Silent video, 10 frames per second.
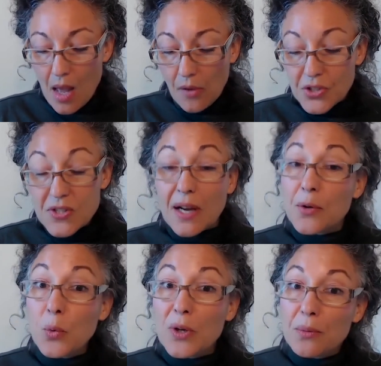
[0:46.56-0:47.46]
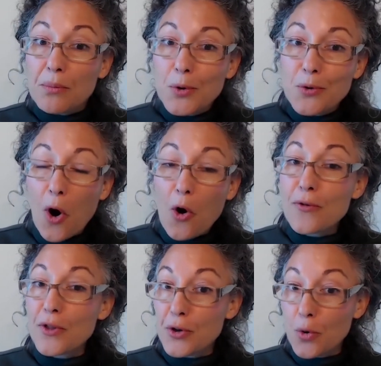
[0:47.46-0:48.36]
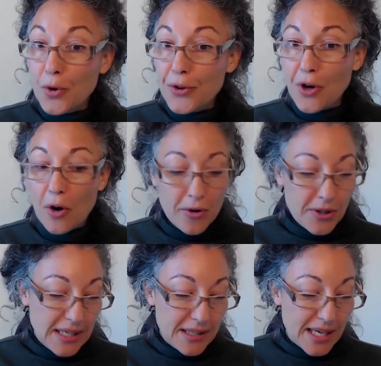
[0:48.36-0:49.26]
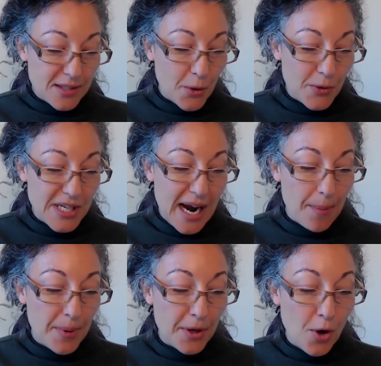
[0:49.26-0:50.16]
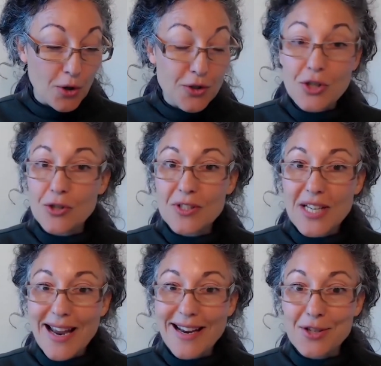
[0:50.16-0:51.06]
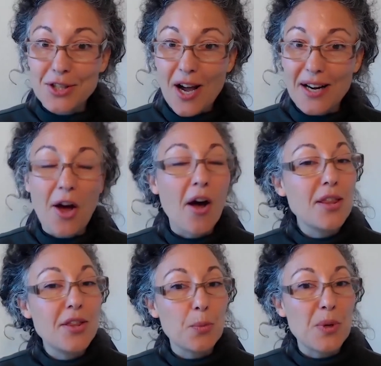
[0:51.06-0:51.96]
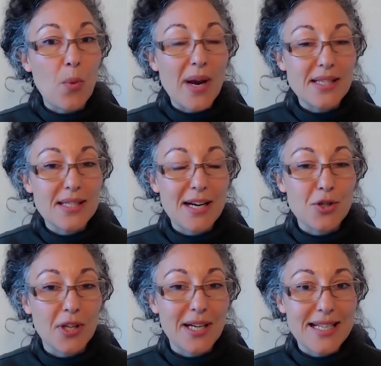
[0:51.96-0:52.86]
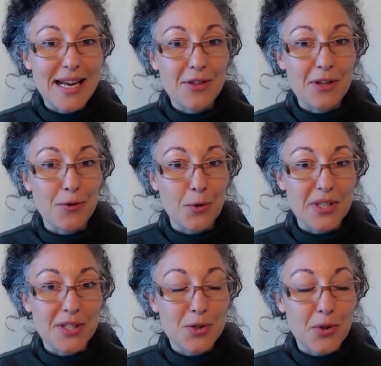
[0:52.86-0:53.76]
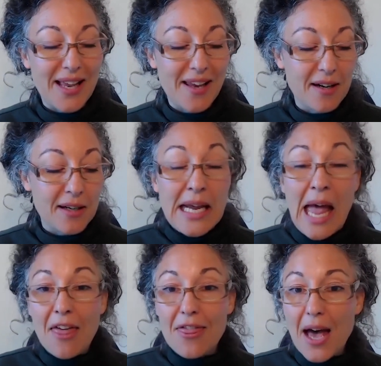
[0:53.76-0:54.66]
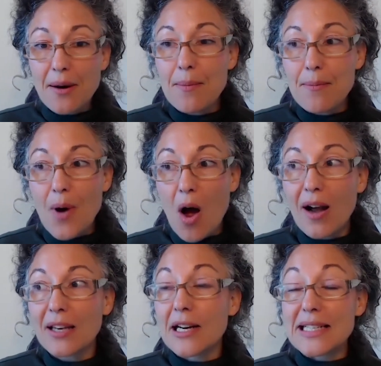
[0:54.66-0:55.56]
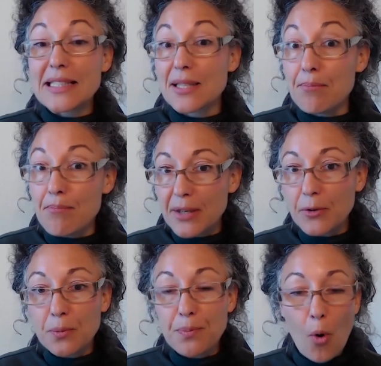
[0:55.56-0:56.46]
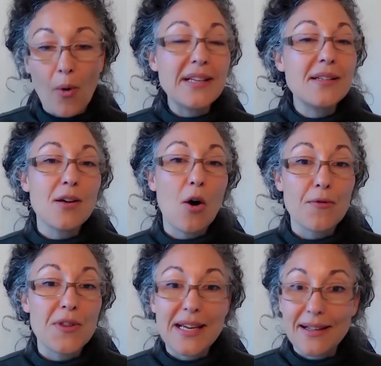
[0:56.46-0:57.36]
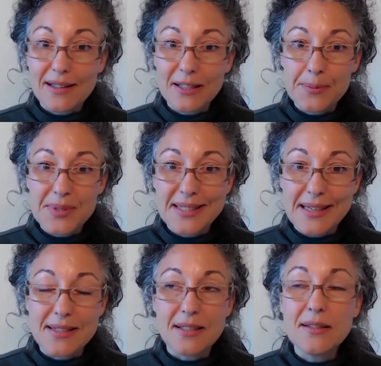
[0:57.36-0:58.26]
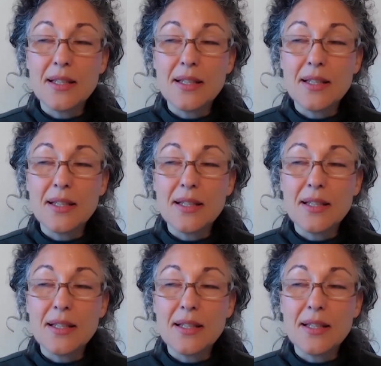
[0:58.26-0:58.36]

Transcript: The sun will move over the north node. That's going to happen on Tuesday, July 9th. It'll be Wednesday, July 10th if you're in Australia. That highlights the middle point of the eclipse season.